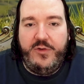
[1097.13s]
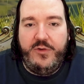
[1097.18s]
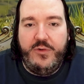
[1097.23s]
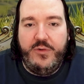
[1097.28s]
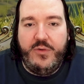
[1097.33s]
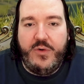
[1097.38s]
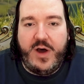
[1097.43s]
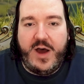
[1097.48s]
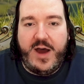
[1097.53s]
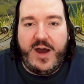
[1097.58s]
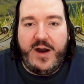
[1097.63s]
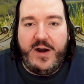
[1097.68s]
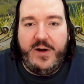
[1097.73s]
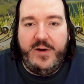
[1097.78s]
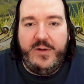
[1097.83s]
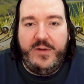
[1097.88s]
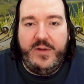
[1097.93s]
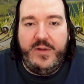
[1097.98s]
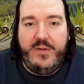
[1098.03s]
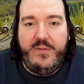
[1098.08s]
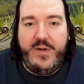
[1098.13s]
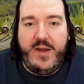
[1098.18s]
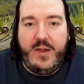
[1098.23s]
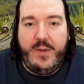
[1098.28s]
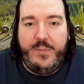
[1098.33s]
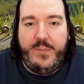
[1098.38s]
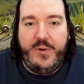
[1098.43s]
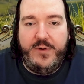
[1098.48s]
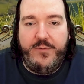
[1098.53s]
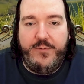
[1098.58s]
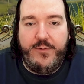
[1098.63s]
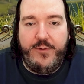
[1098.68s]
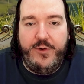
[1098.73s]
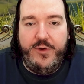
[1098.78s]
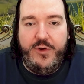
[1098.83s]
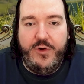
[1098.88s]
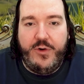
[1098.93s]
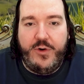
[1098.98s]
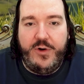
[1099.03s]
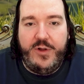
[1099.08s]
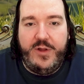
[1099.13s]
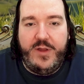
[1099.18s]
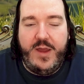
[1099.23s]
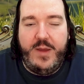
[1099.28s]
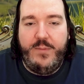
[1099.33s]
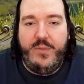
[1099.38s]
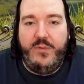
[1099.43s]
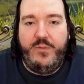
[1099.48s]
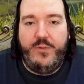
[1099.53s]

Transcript: You are the developer for your table,